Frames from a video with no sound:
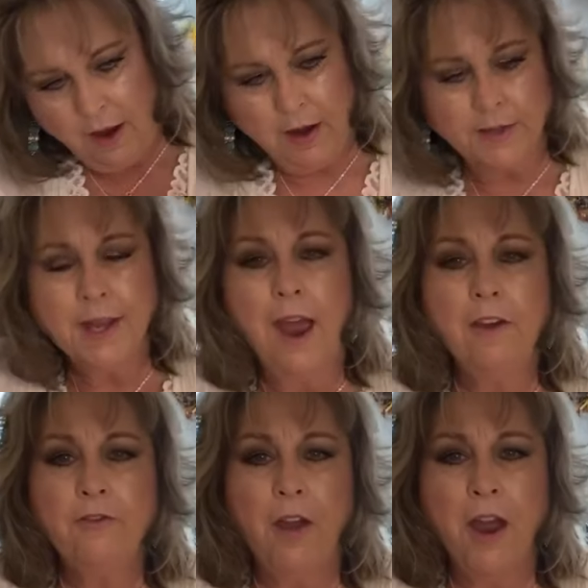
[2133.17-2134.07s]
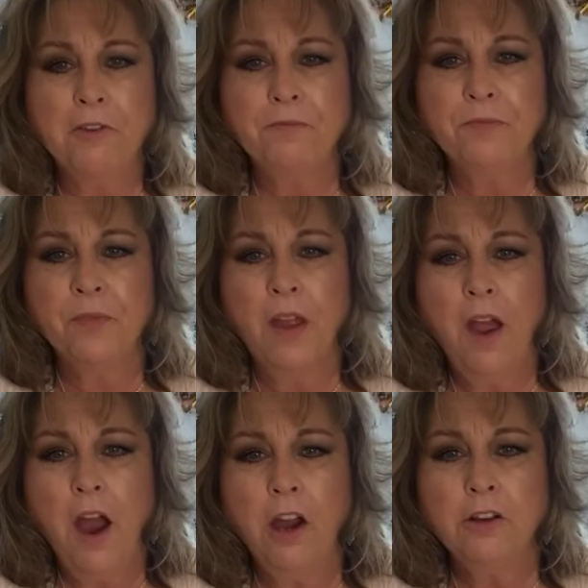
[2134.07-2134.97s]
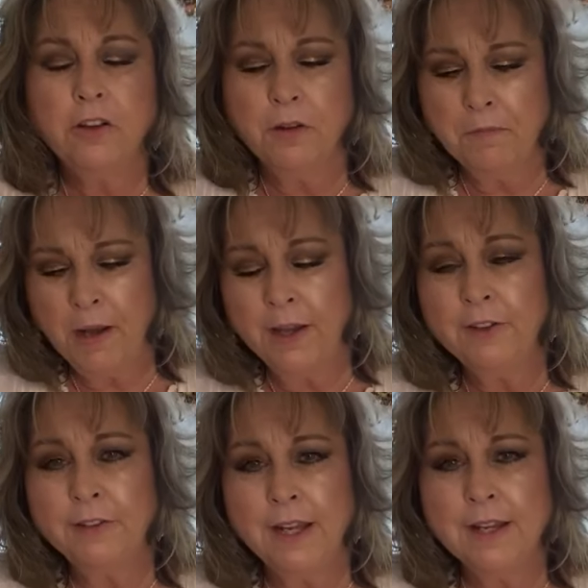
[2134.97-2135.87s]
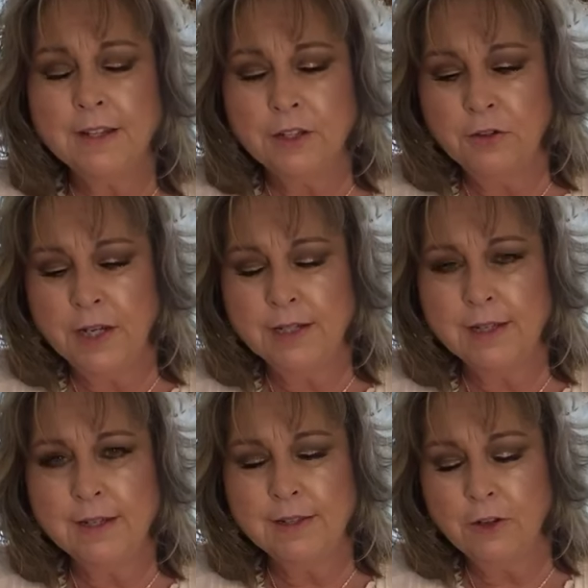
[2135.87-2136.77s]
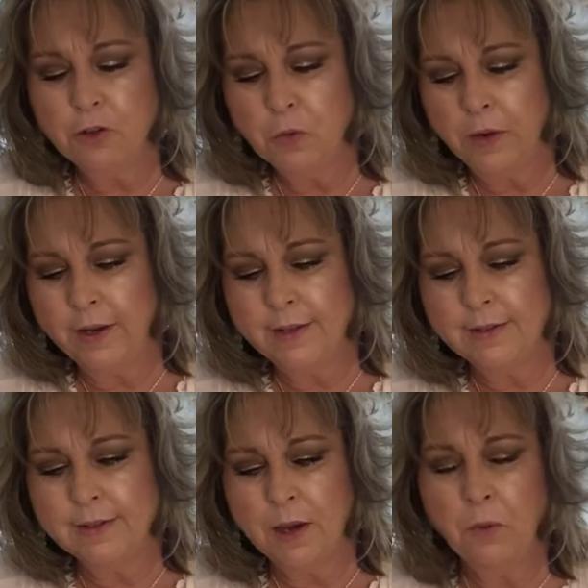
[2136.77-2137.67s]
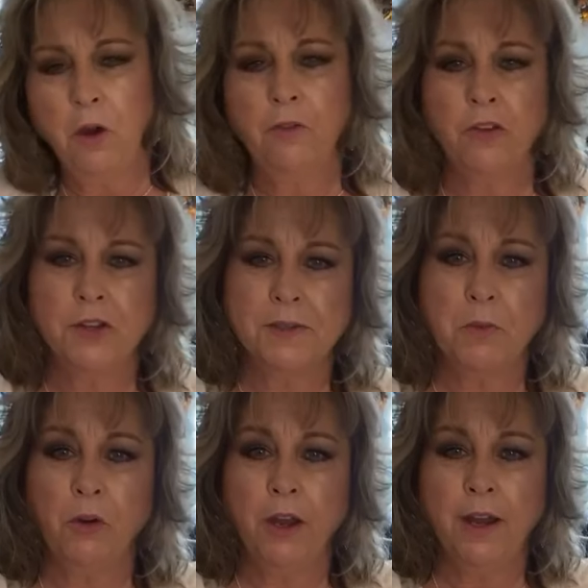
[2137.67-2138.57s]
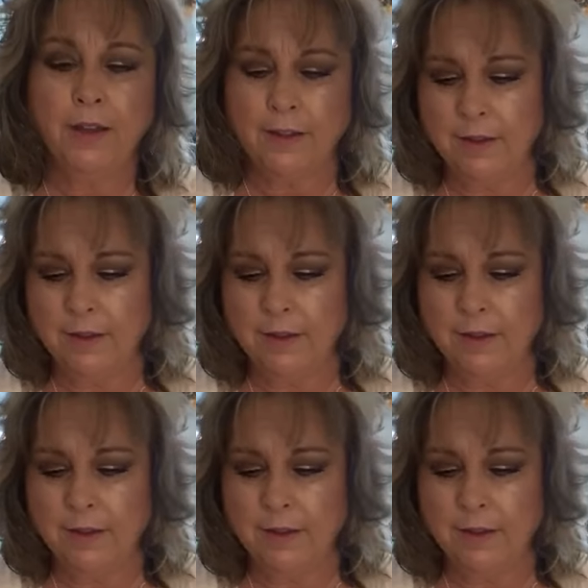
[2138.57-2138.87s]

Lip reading: I got to have my little two nieces. They're twins. They were over this morning.